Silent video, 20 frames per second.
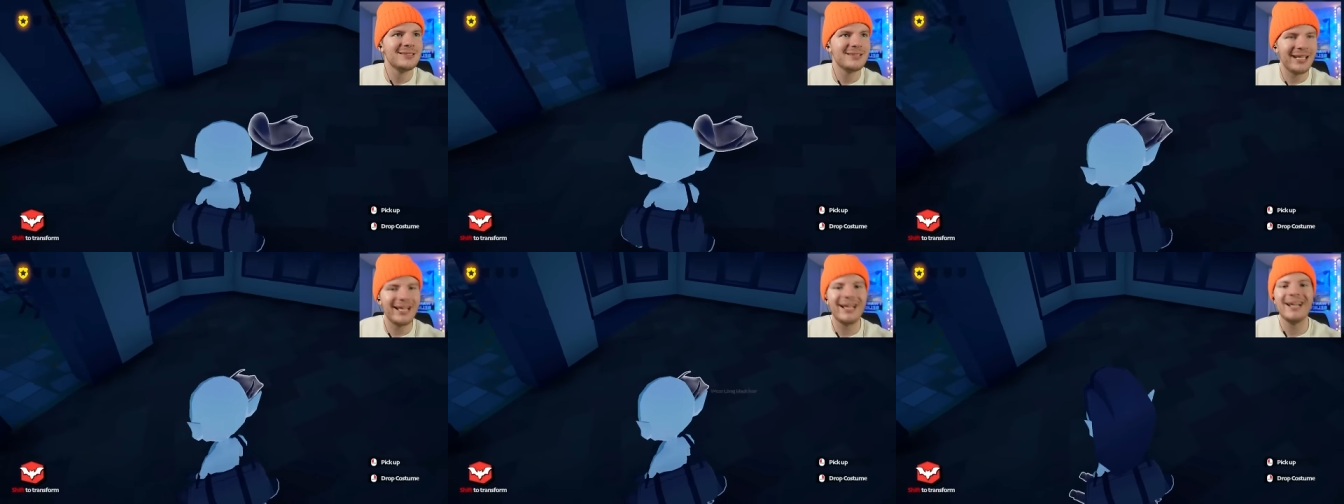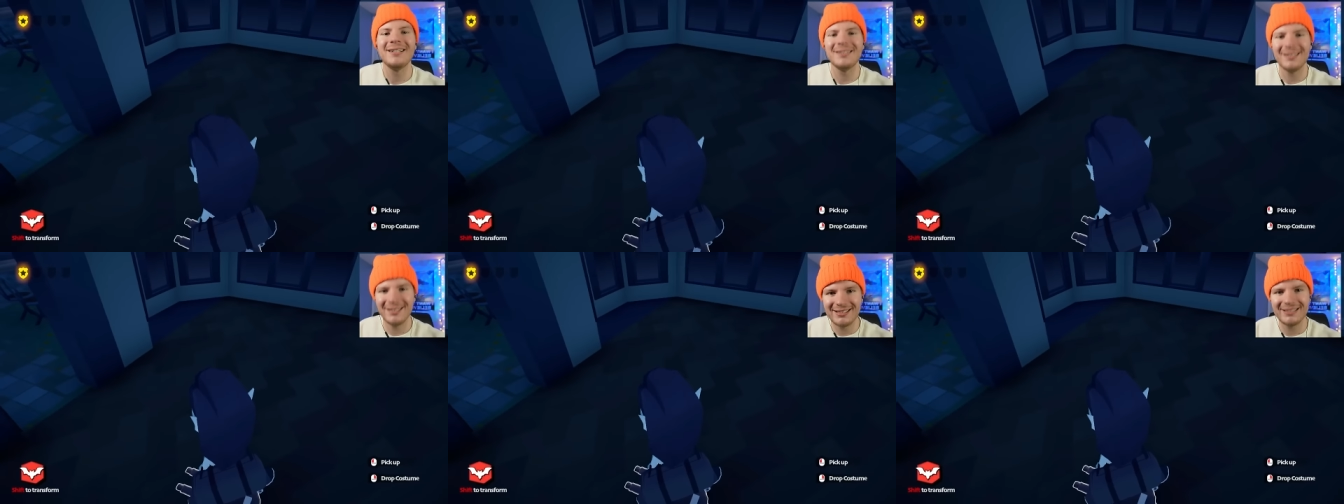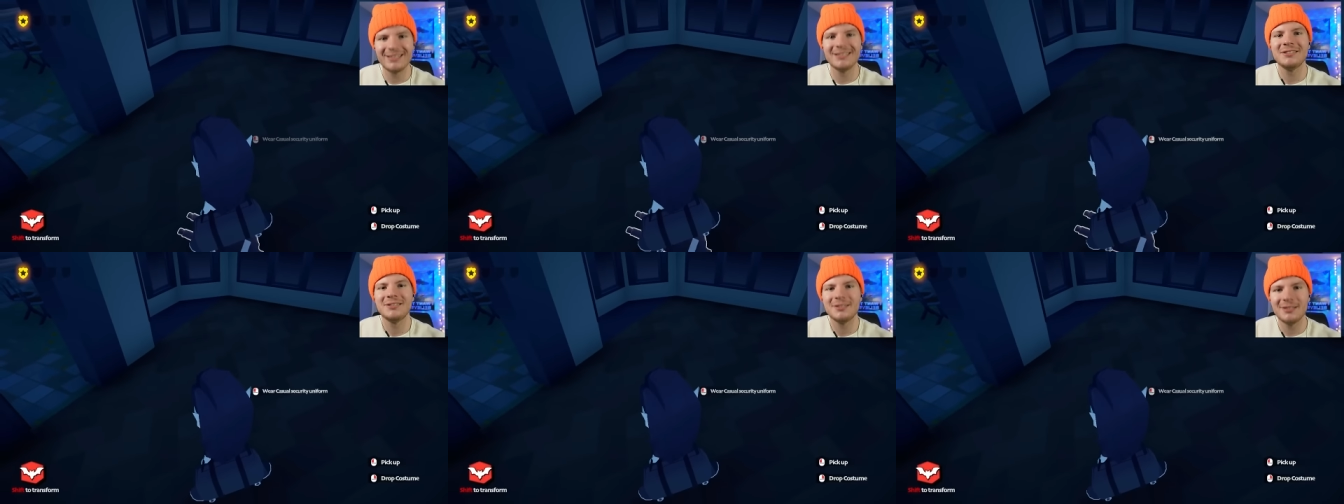Get it? Because
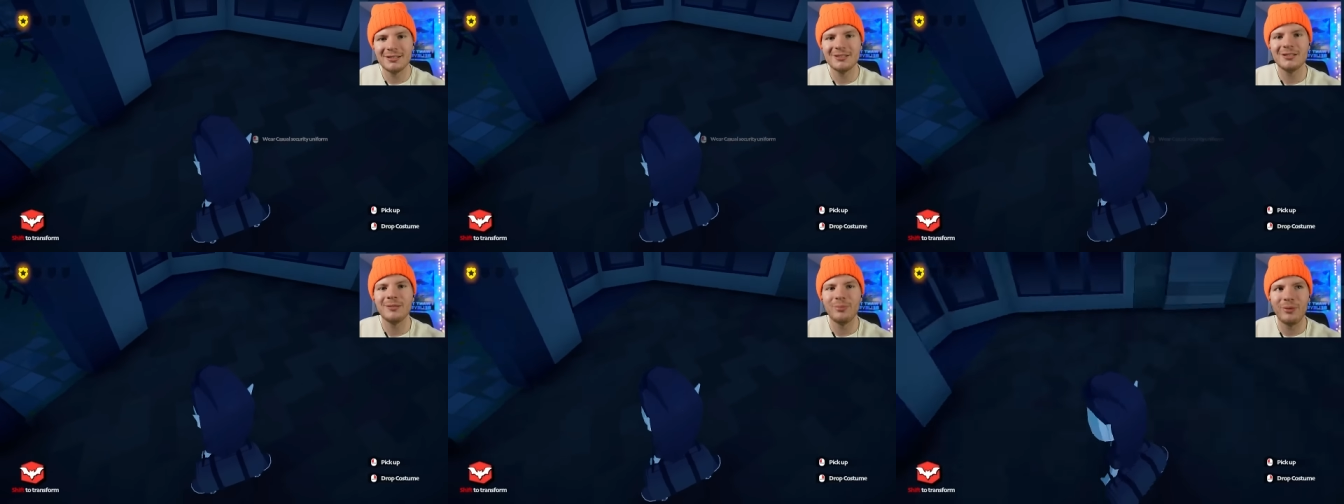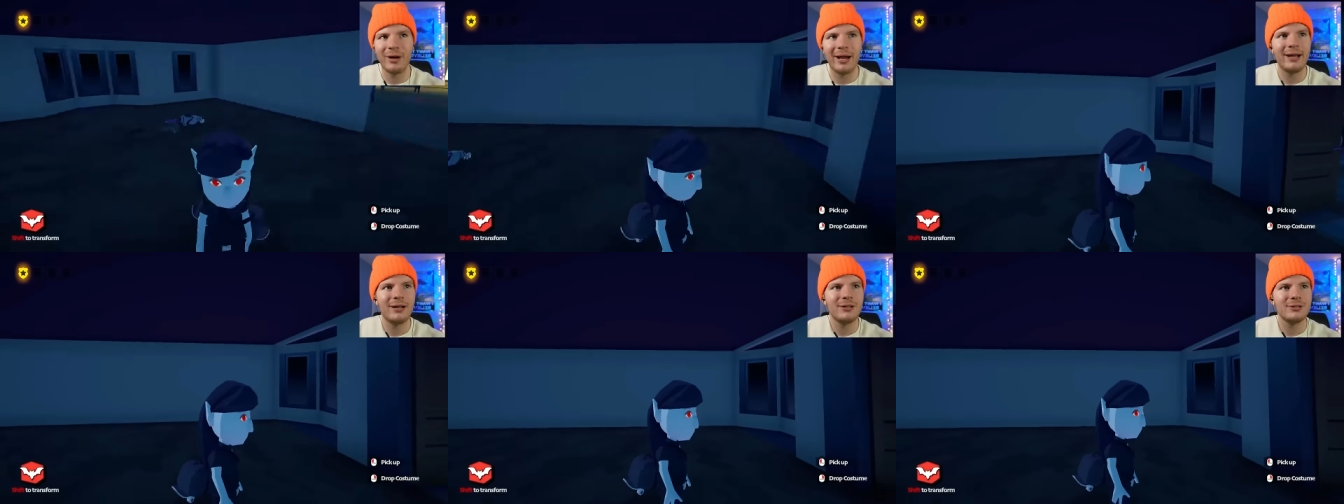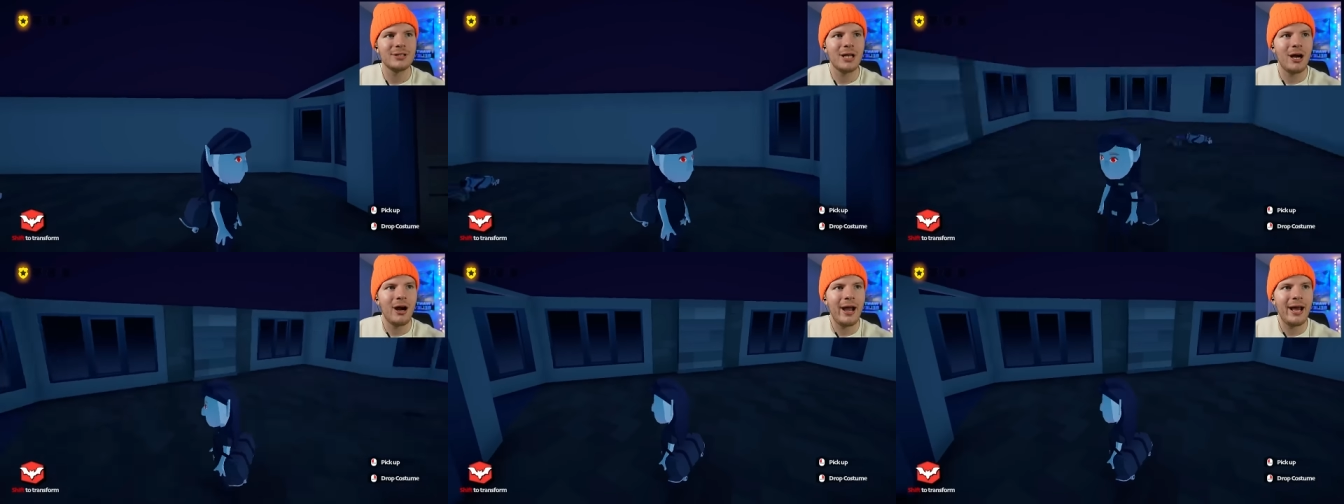it's The
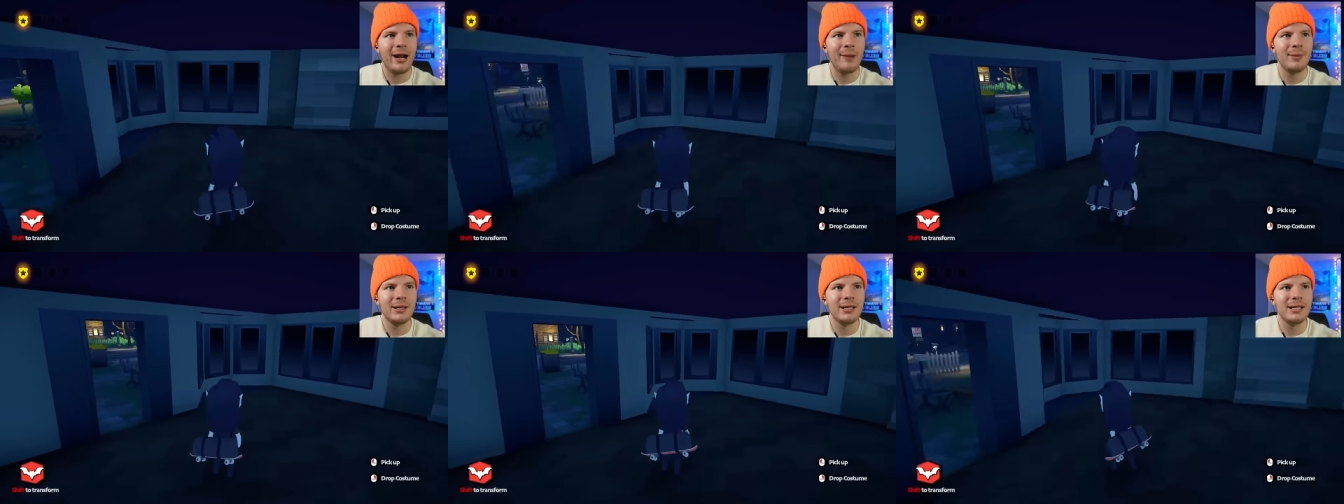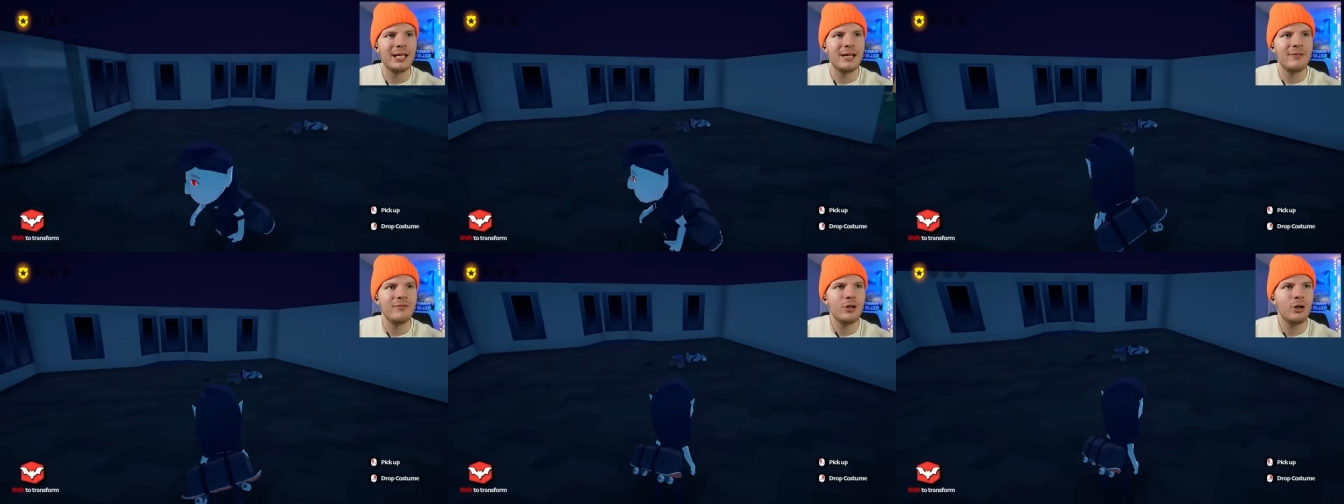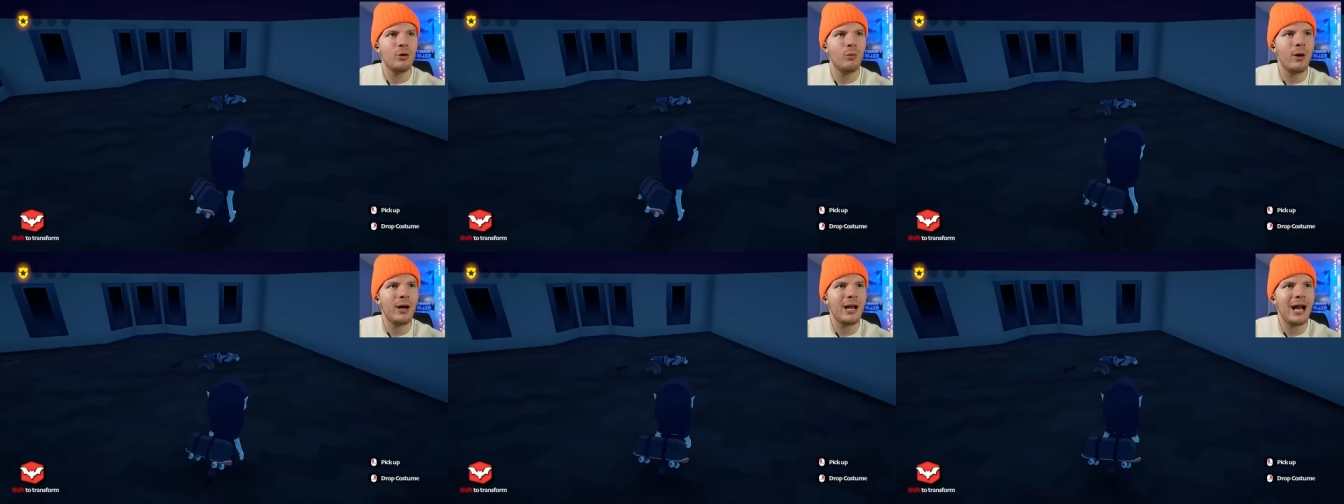Sopranos. All right, I'm going to leave. You
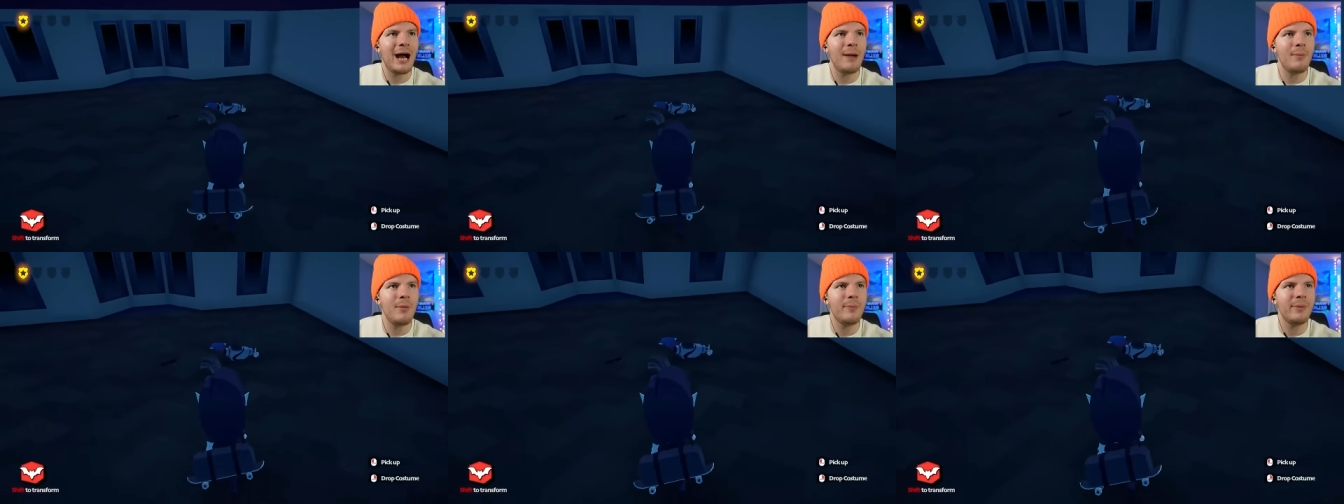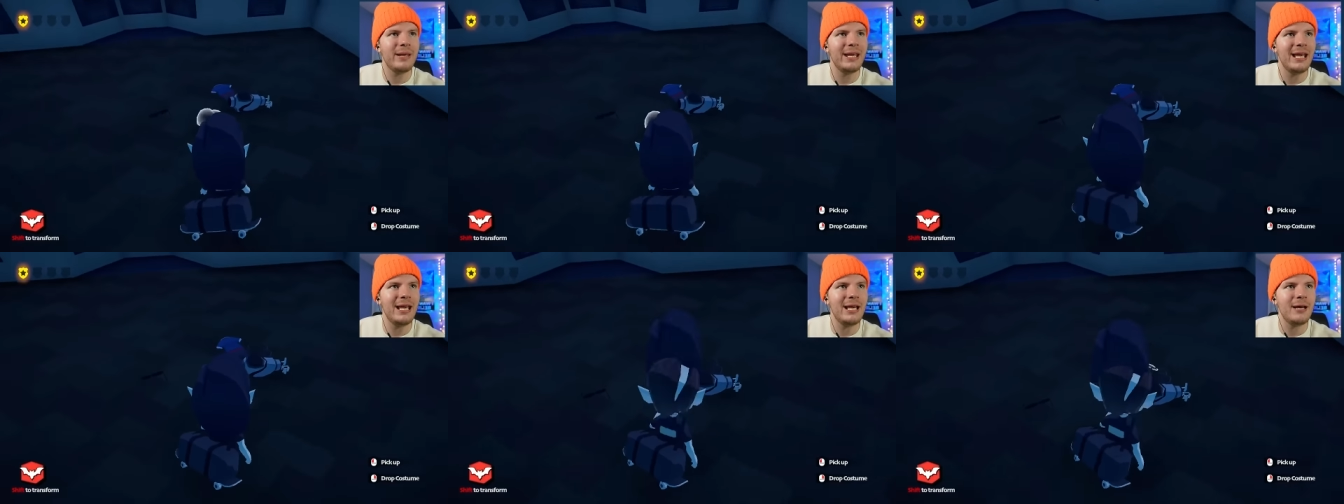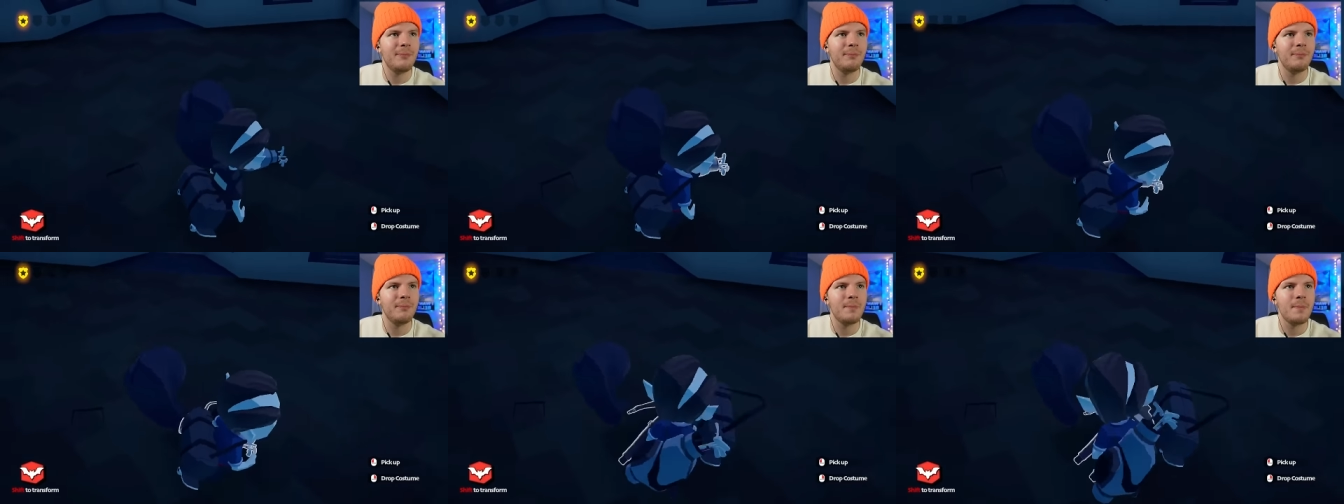know what? I'm going to be
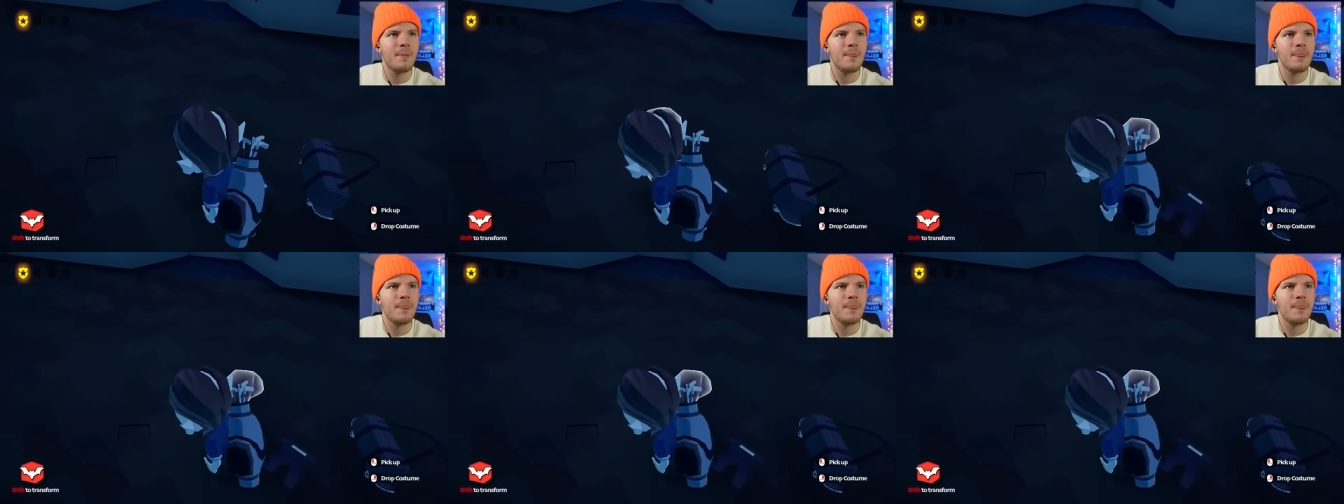him.